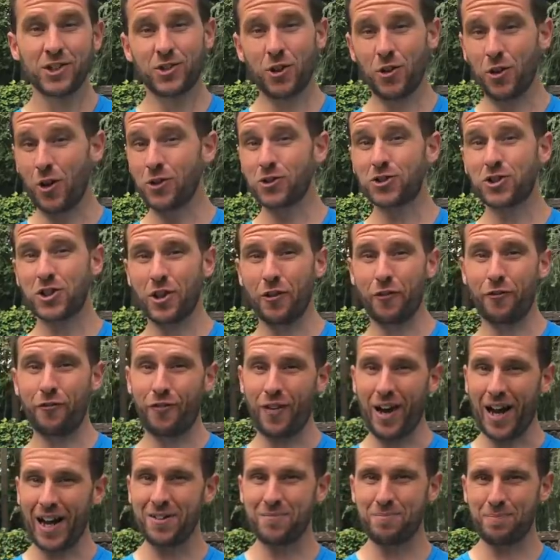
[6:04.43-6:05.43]
So those are the
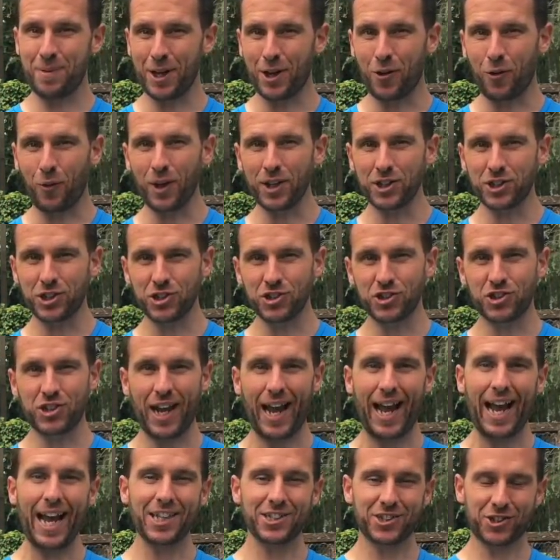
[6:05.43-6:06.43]
5 big questions
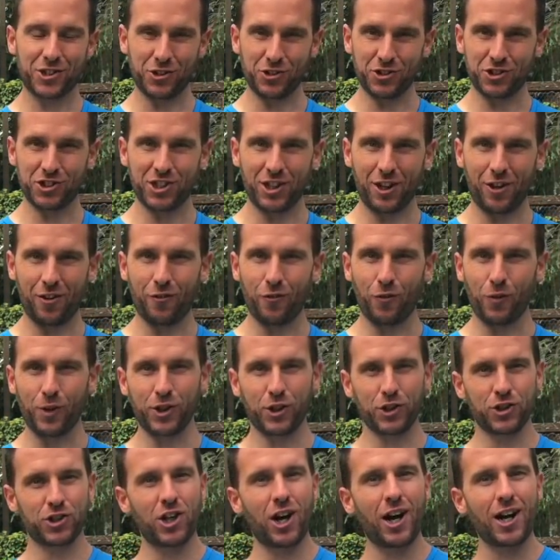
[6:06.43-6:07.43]
to ask yourself when
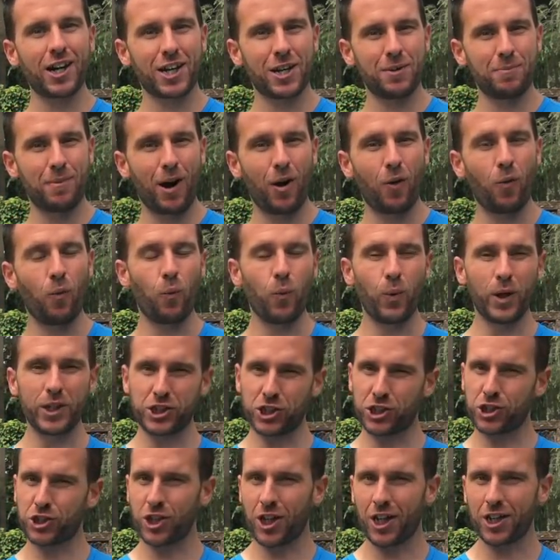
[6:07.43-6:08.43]
you're talking about which
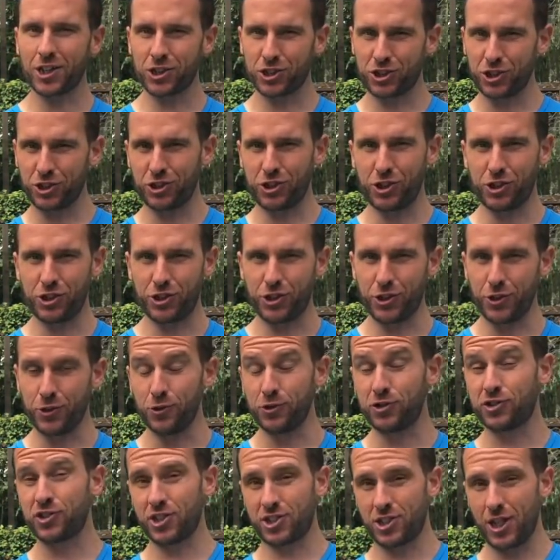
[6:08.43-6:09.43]
shot should you
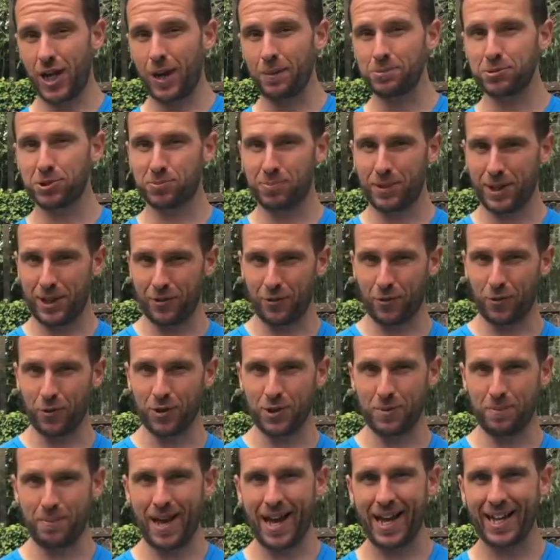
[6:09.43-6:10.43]
choose, the topspin or
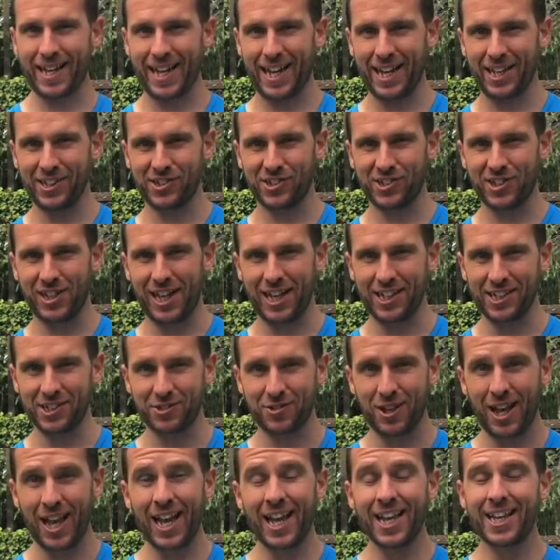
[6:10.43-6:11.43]
the backhand
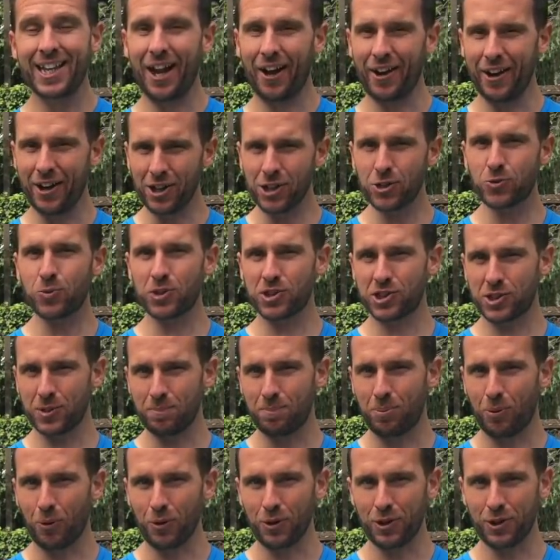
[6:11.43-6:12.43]
slice. Now here's what's
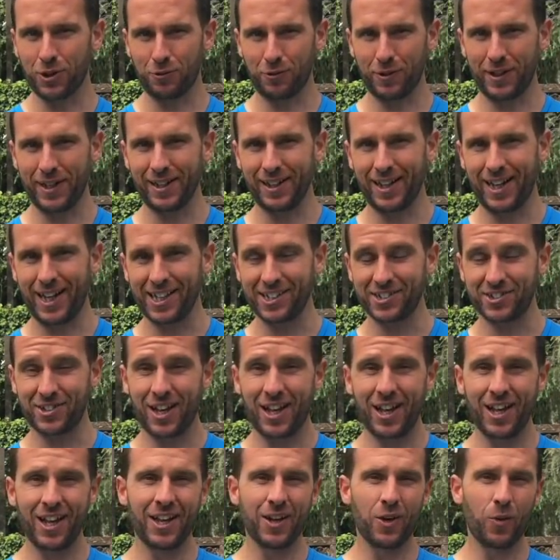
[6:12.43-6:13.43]
important to realize.
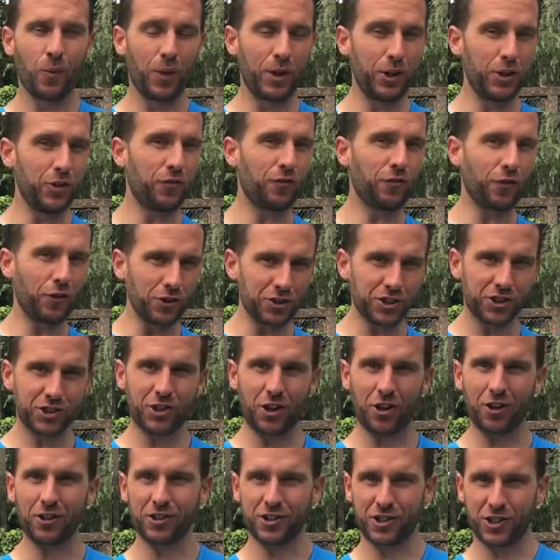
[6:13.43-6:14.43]
When you first
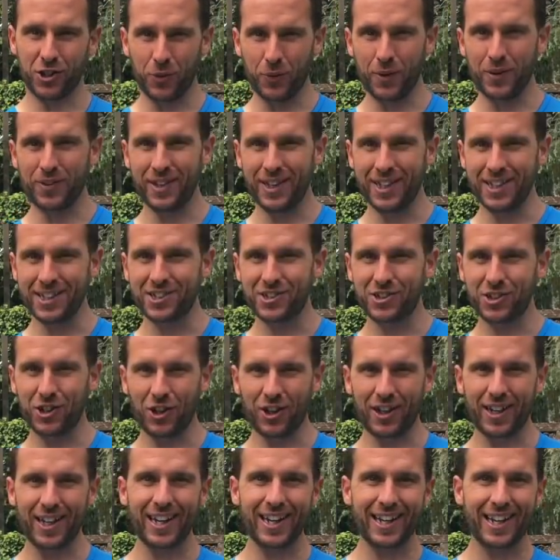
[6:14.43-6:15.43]
start doing this,
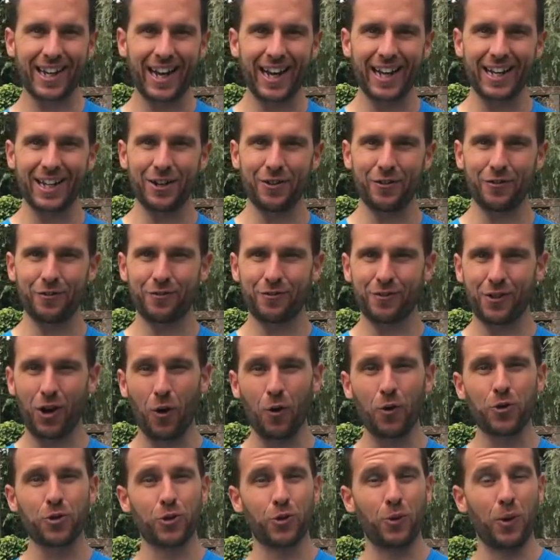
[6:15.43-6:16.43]
you're gonna kind of
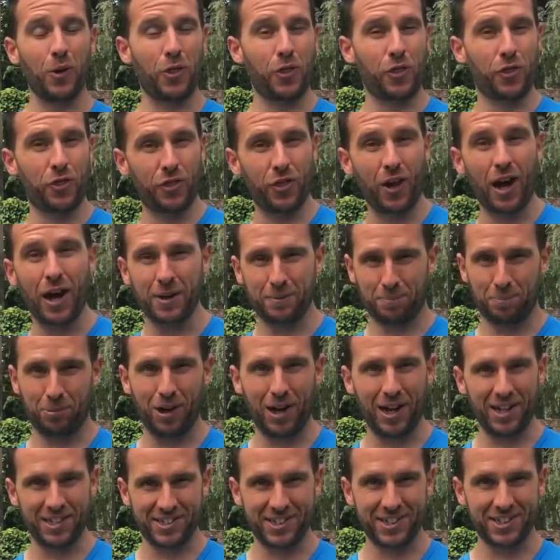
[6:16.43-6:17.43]
go through a thought
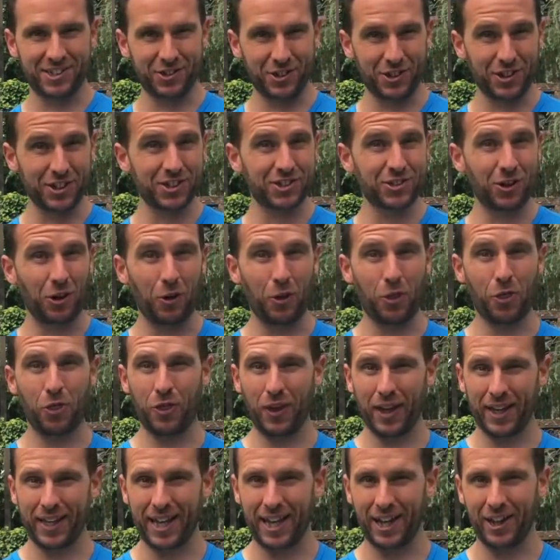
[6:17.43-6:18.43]
process. You're gonna start
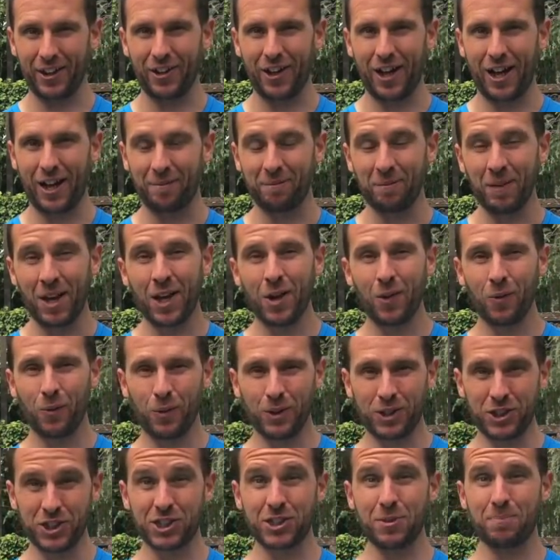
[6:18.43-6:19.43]
thinking a lot,
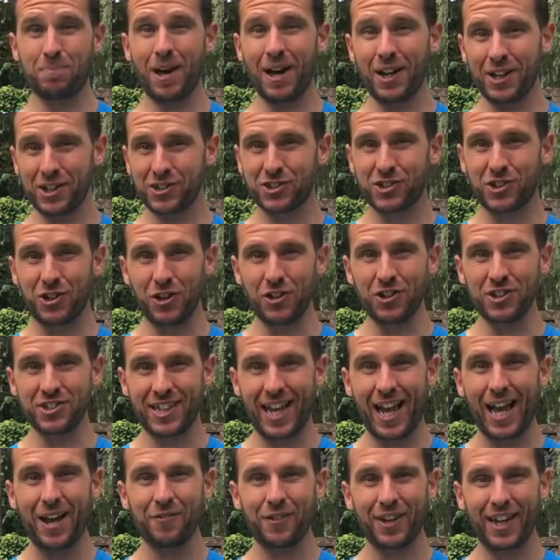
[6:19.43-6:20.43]
which is about as good as
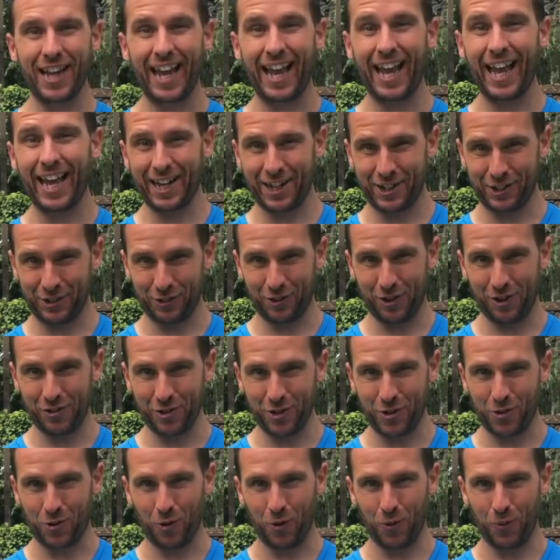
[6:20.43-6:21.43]
having a heckler on
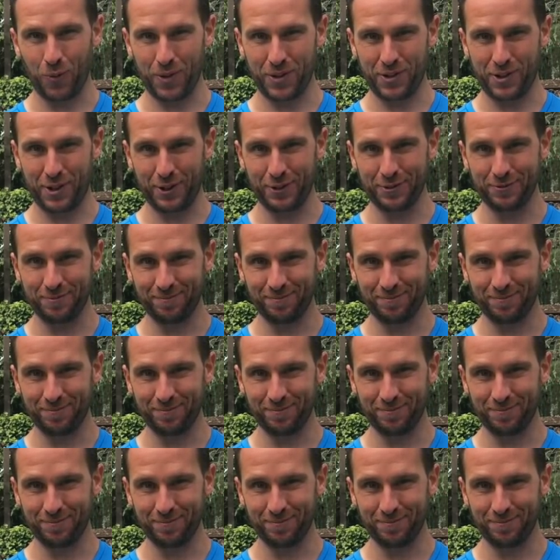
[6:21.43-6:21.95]
the court with you.